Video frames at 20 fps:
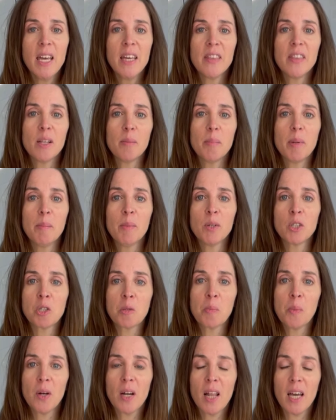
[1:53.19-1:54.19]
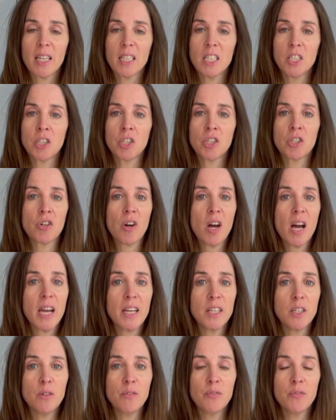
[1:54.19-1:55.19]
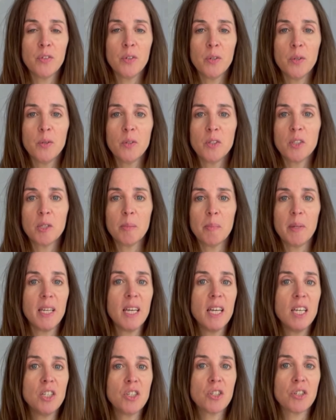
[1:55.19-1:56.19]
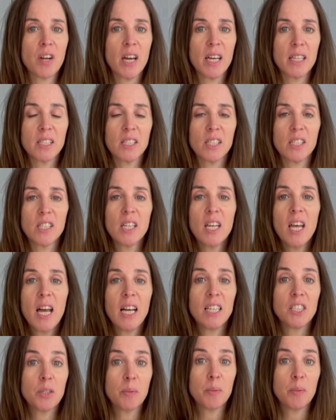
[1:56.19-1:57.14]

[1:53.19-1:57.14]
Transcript: They'll be much more likely to try new foods, to be interested and to